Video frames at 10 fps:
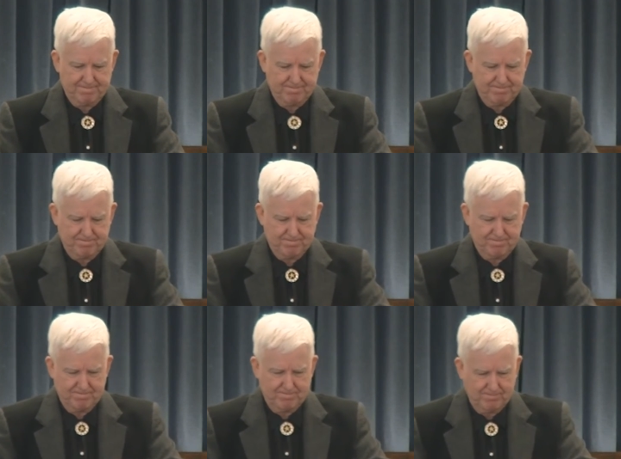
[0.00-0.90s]

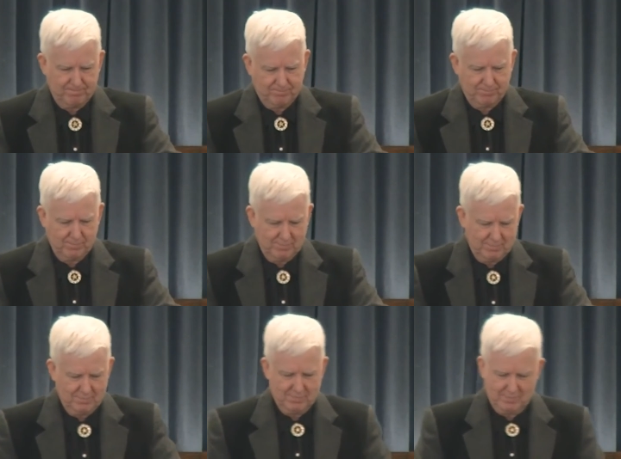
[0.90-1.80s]

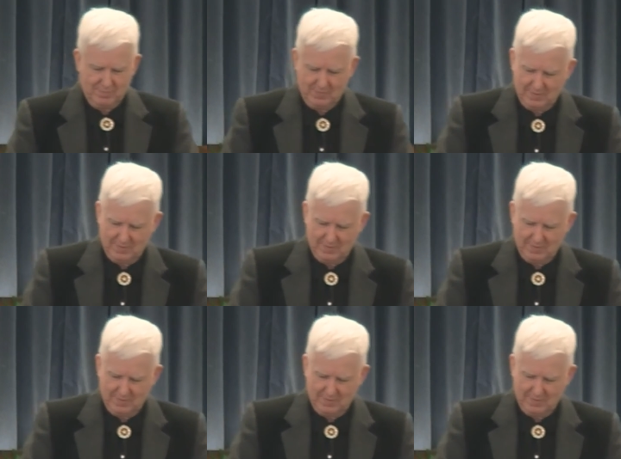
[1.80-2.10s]
(silence)